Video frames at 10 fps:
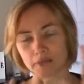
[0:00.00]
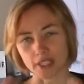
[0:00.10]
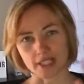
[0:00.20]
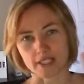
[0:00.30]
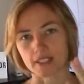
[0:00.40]

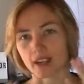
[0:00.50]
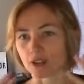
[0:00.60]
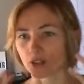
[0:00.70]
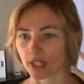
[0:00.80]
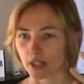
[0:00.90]
getting
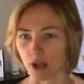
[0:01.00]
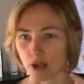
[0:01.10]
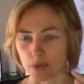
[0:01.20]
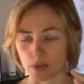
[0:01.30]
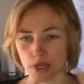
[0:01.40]
stuck or getting
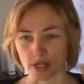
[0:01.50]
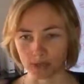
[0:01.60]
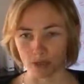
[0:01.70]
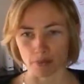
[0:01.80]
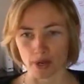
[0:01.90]
overworked
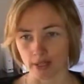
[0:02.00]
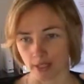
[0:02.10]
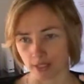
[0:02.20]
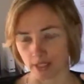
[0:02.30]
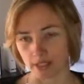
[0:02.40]
and my brain
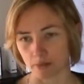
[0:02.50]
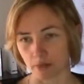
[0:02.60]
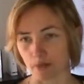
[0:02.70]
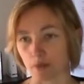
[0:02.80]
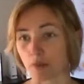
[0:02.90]
just needs a bit
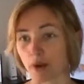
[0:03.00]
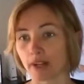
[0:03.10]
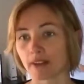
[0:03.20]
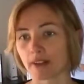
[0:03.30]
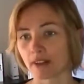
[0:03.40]
of a
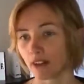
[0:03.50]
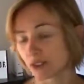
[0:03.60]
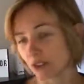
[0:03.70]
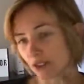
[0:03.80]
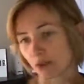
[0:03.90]
break, I'll
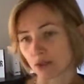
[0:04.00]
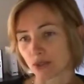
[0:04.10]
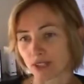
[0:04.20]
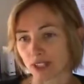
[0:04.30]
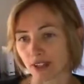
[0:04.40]
just go and
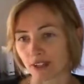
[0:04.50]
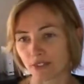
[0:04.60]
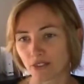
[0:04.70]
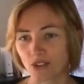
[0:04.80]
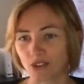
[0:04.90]
cook dinner,
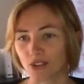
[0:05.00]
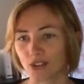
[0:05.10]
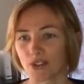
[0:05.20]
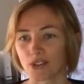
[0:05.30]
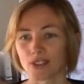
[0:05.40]
or I'll
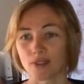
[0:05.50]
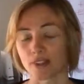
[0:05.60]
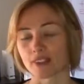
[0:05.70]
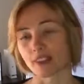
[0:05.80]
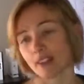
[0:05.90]
go and do
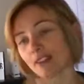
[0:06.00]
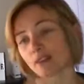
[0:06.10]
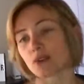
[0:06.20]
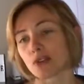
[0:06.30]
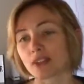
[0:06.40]
something. I
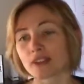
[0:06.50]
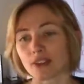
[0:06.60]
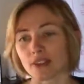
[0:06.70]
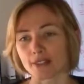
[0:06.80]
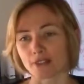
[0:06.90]
love cooking,
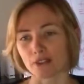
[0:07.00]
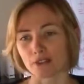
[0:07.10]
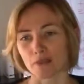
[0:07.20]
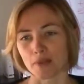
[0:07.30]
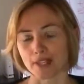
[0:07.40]
so that's fun
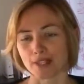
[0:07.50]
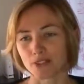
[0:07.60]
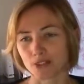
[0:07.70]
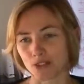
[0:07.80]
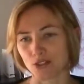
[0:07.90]
for me. That's
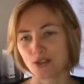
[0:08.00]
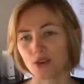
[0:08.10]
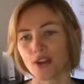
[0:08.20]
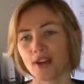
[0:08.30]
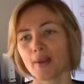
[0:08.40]
not a
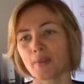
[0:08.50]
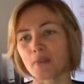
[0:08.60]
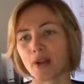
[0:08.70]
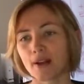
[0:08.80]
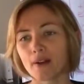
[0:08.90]
chore.
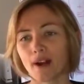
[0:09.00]
But